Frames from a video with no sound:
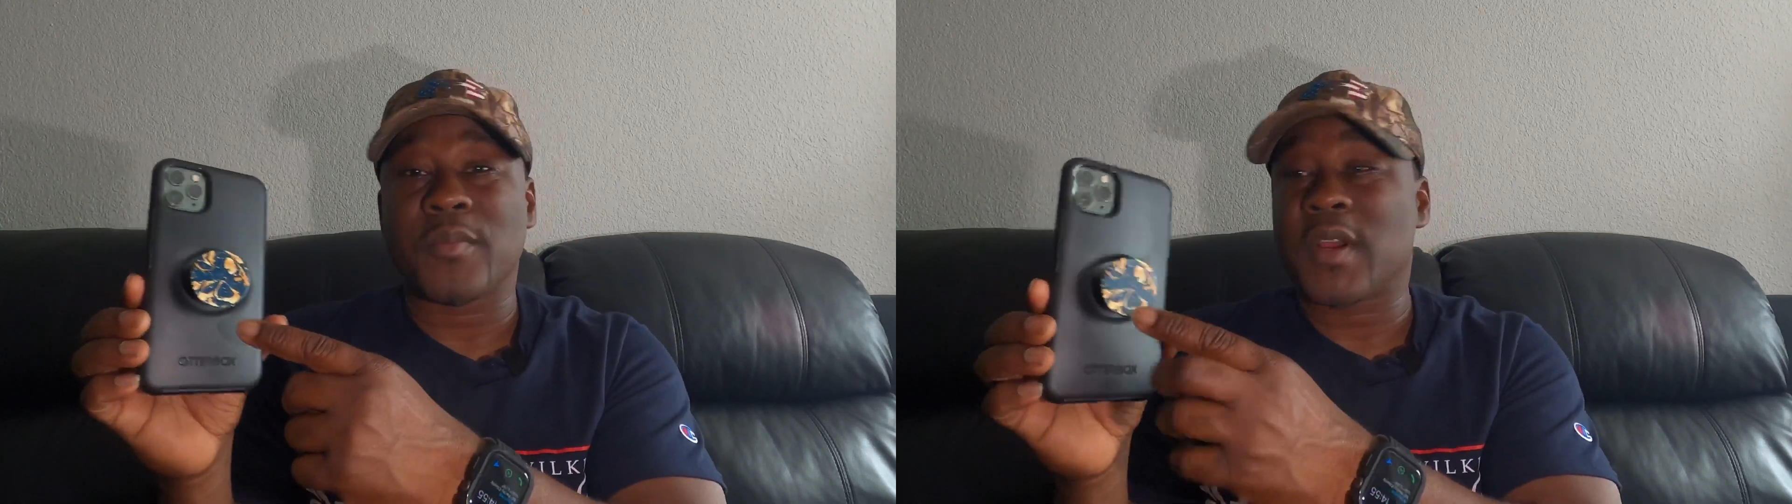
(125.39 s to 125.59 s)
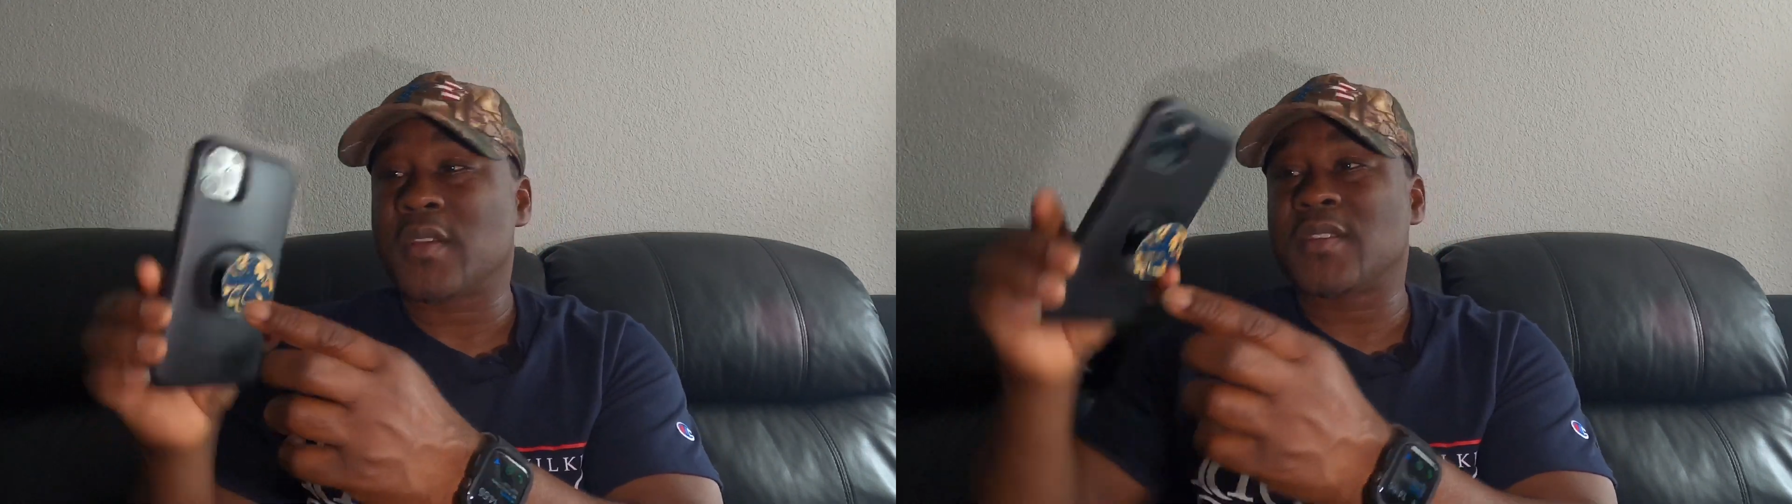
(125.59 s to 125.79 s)

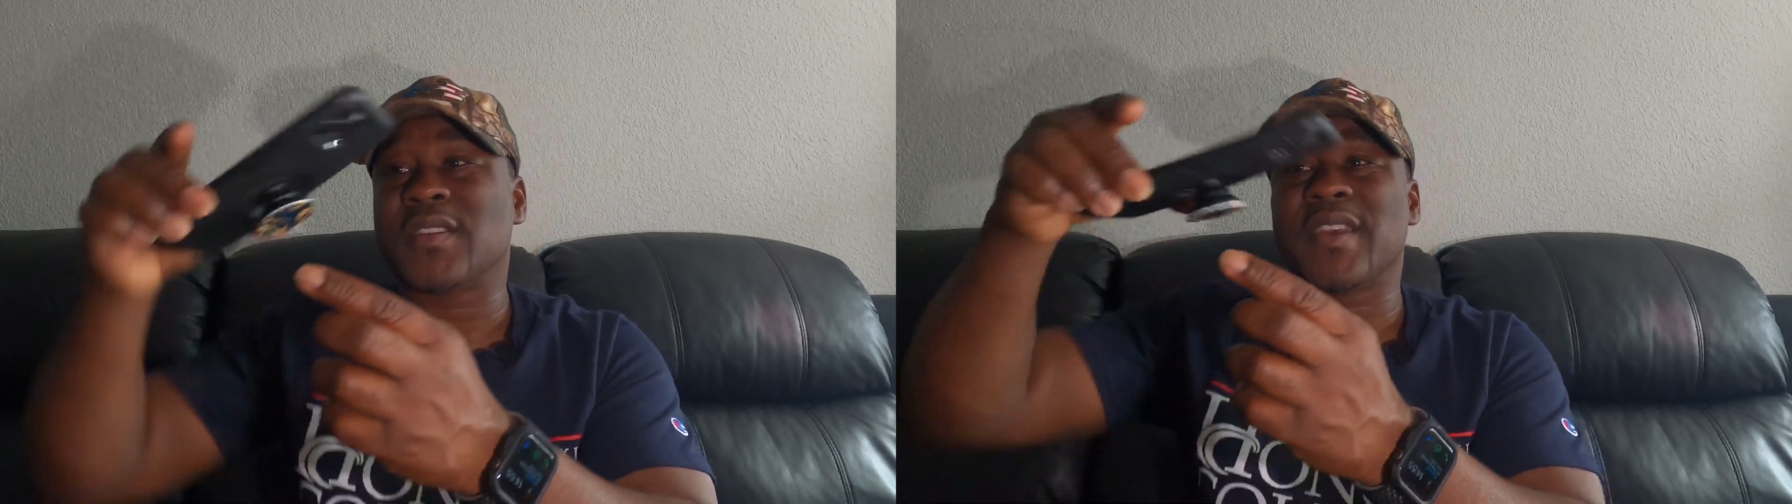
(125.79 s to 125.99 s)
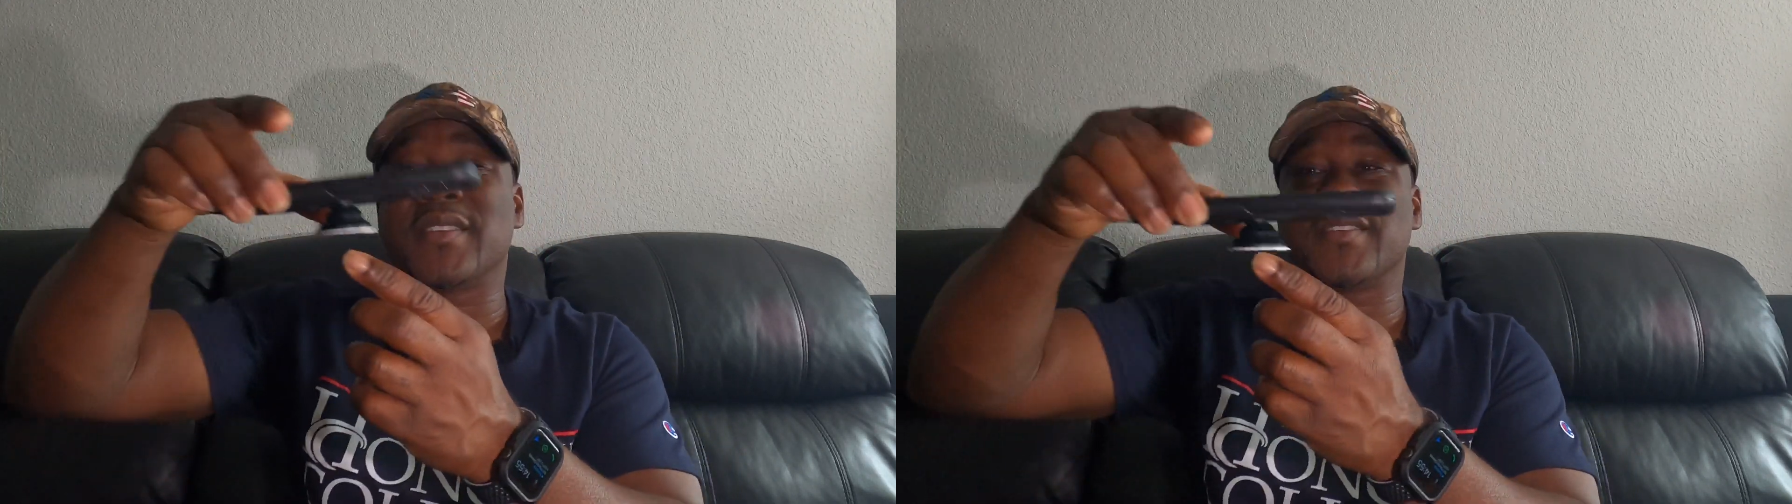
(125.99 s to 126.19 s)

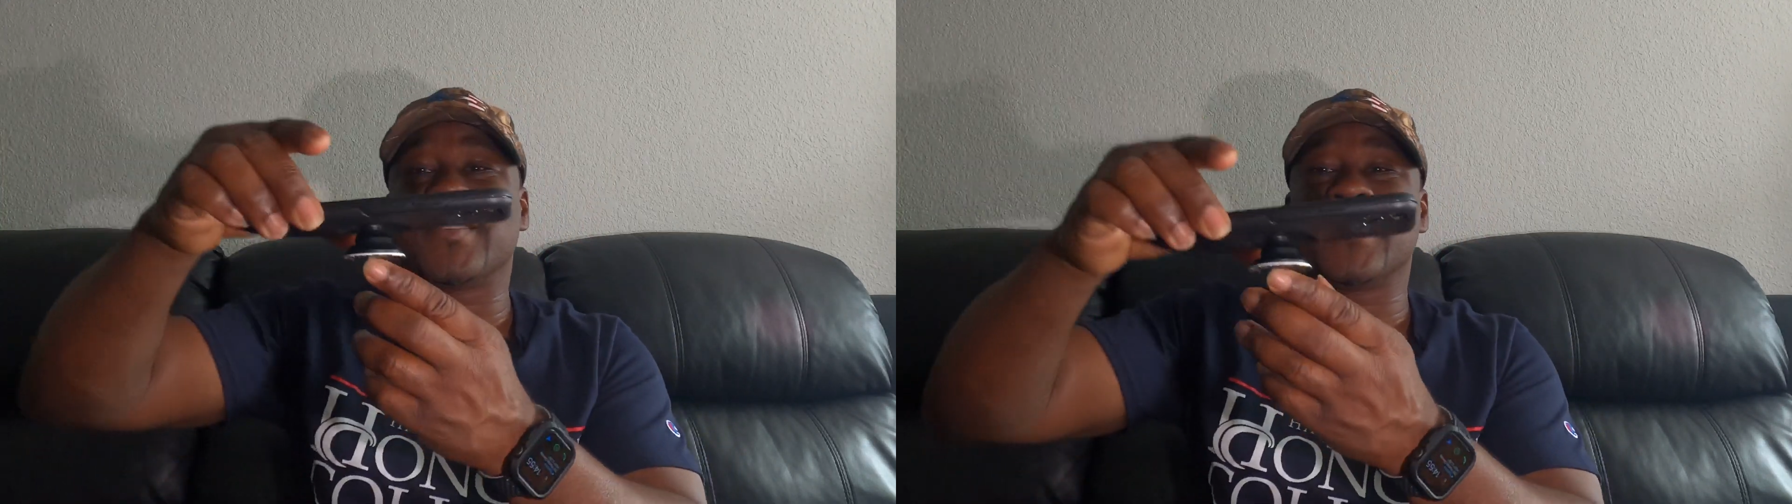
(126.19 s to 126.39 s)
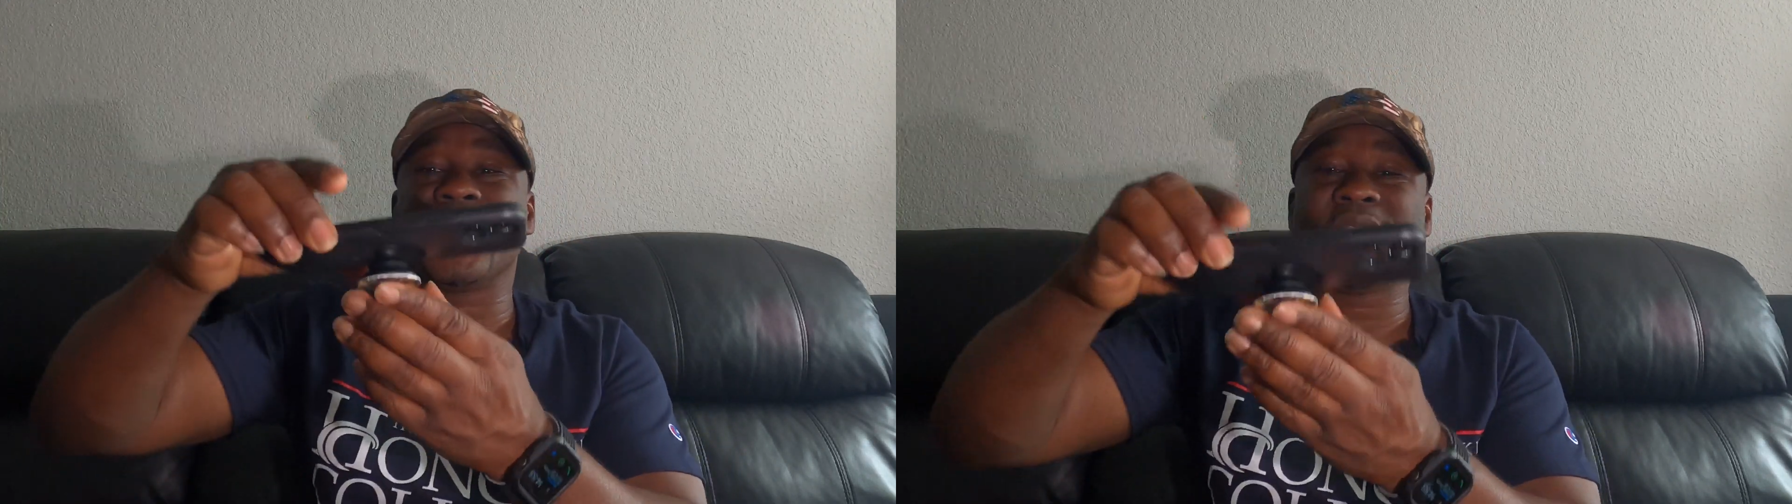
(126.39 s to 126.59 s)
box, nice and
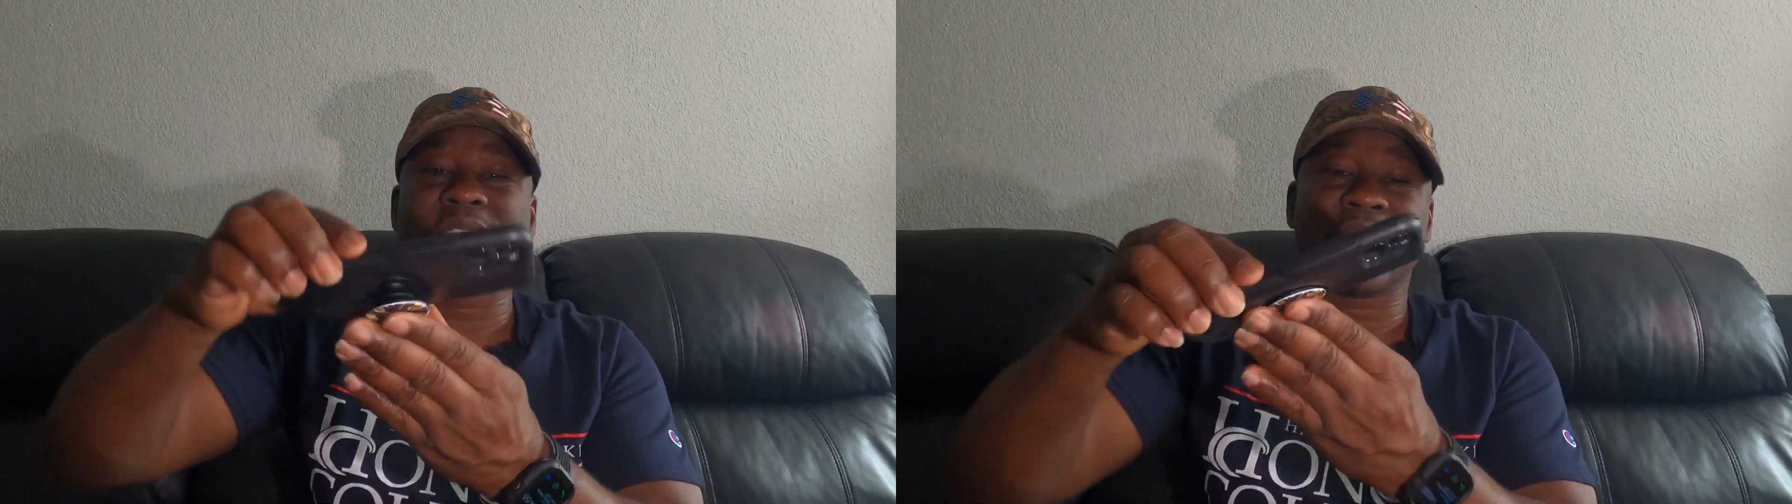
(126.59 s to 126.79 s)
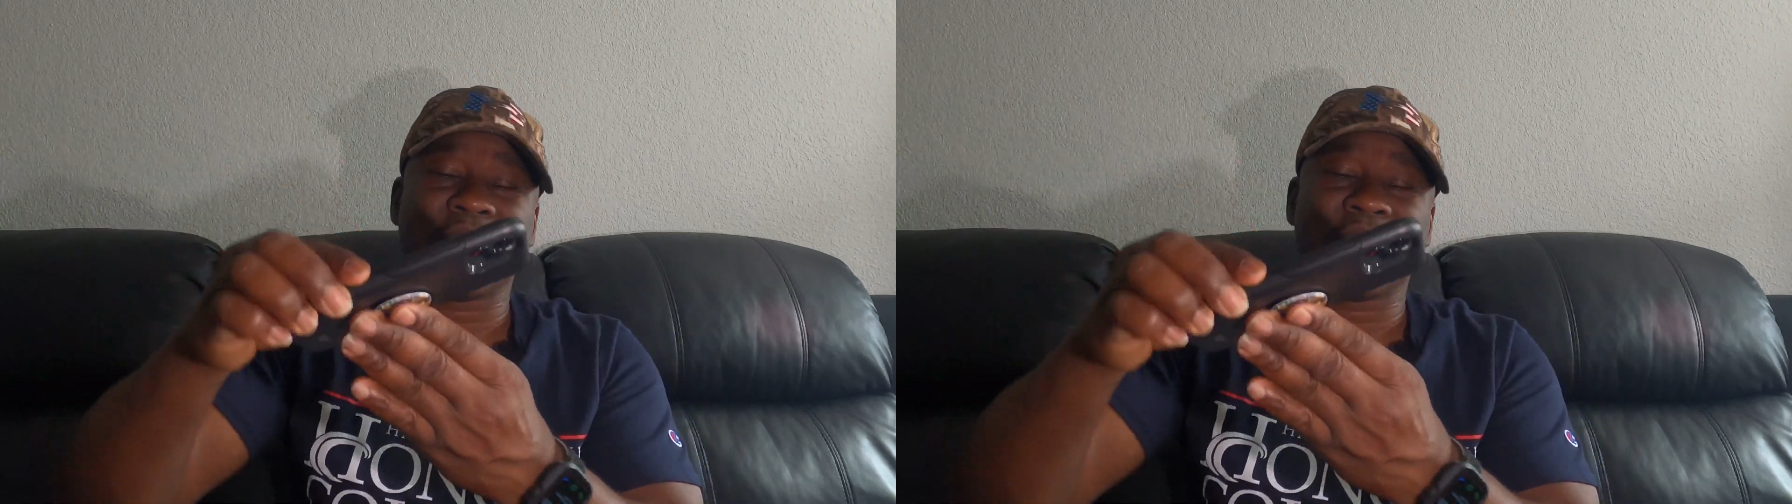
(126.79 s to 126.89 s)
sleek.